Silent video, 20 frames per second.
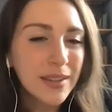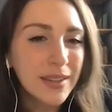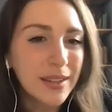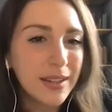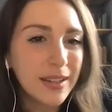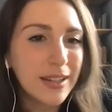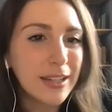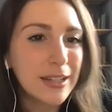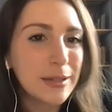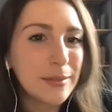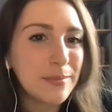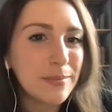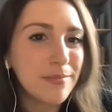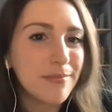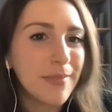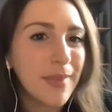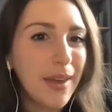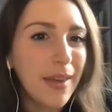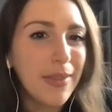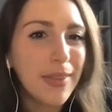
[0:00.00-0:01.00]
Um,
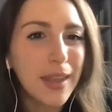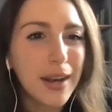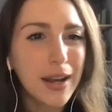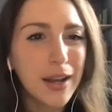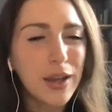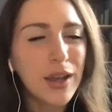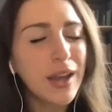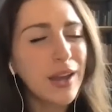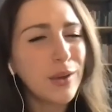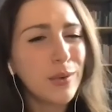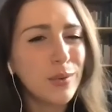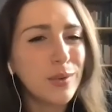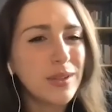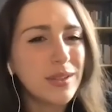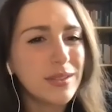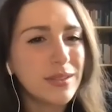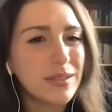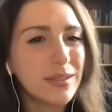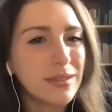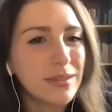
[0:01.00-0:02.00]
and then I, I
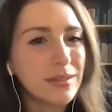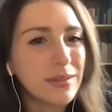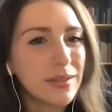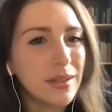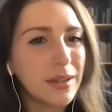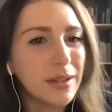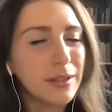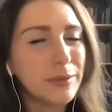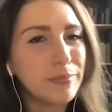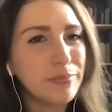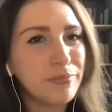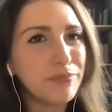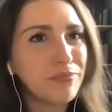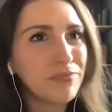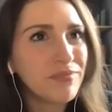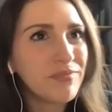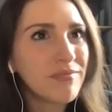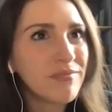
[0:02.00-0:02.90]
always, um,